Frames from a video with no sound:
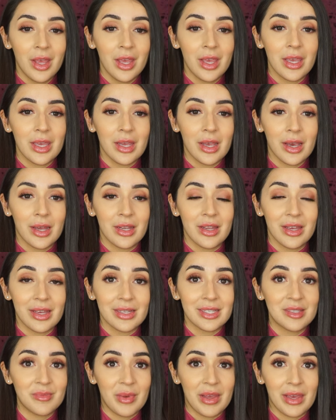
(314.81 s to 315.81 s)
it kind of
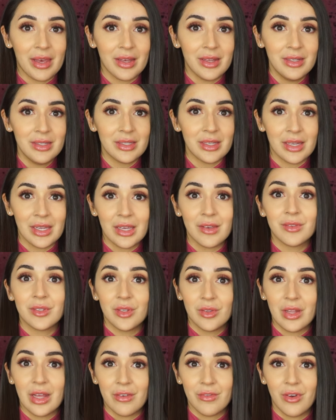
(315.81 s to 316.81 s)
expands and gives
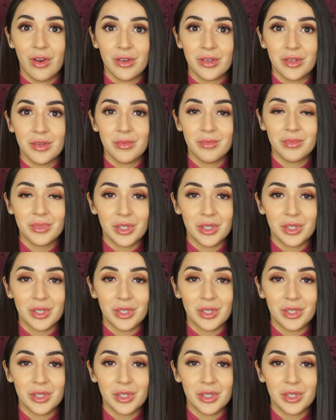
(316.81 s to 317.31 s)
you that volume.